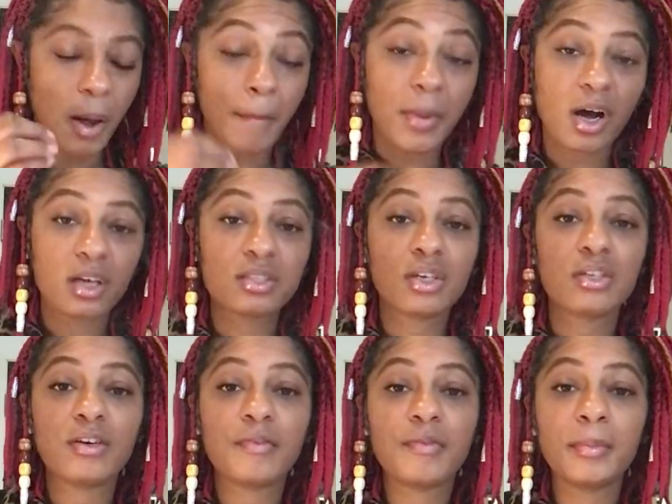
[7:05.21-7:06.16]
but also
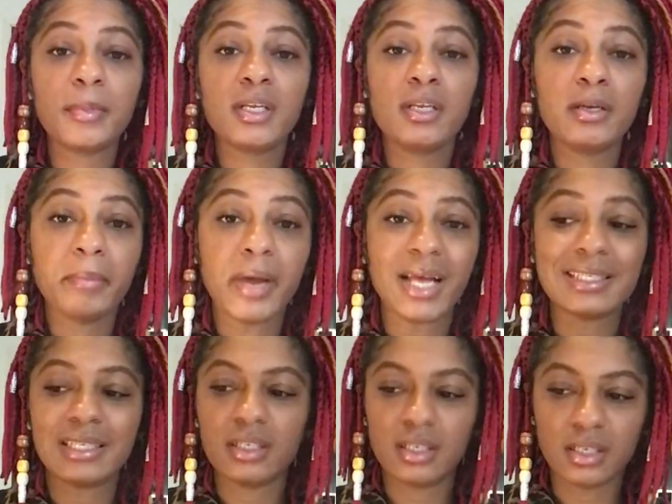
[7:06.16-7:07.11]
your feminine and
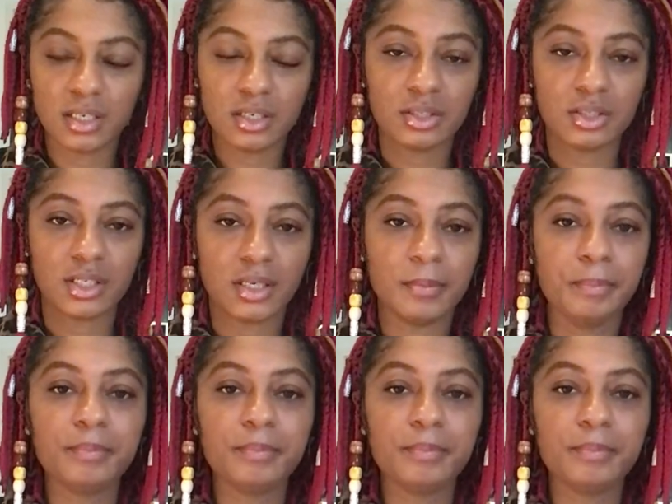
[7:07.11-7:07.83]
masculine energy,